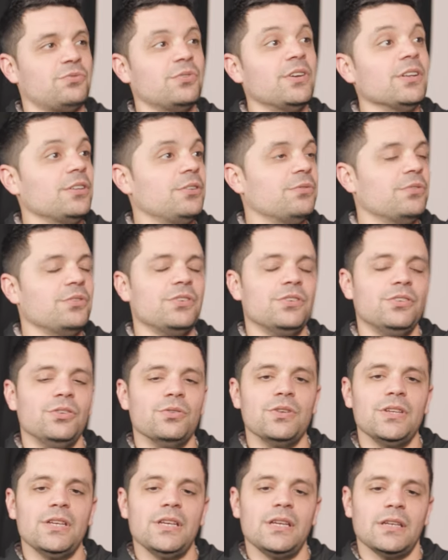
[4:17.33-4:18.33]
really re-
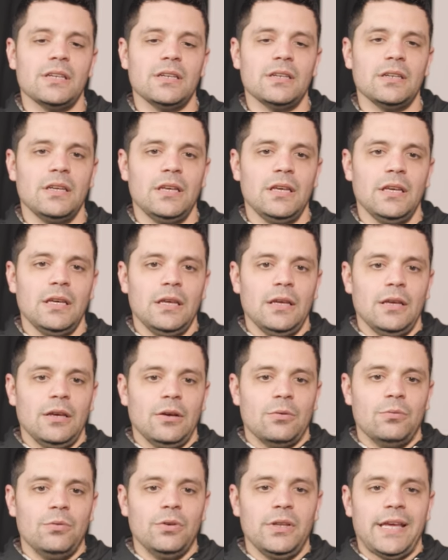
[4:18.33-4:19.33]
unique and
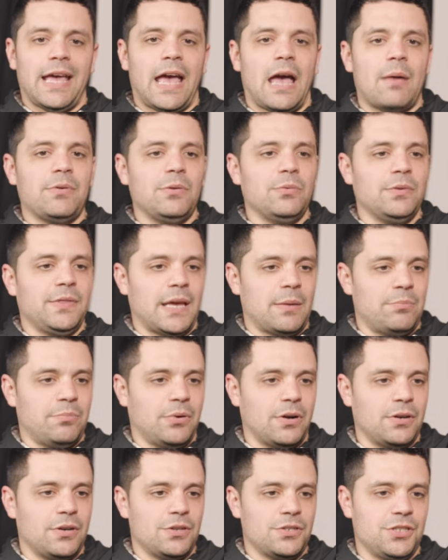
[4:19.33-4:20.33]
really happy with that
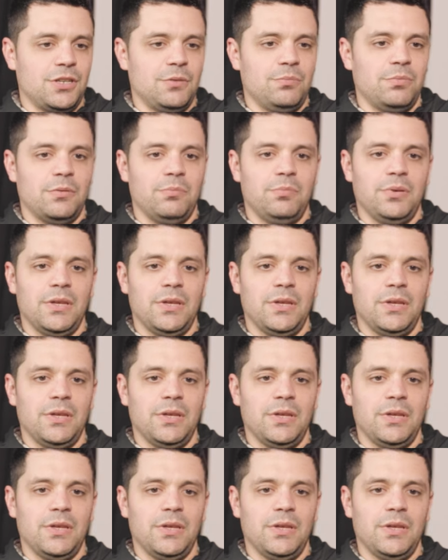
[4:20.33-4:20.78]
partnership with